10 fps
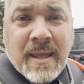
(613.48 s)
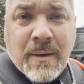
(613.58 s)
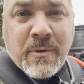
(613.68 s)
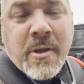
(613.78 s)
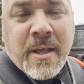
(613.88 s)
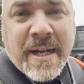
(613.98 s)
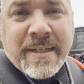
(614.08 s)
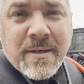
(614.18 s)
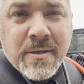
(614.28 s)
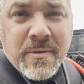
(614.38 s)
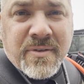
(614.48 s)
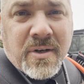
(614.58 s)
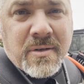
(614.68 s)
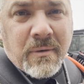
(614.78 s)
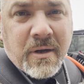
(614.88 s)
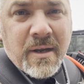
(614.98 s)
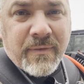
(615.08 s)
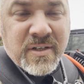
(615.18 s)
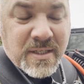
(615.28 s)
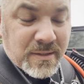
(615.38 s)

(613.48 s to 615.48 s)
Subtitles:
And when you get out there and do search and recoveries,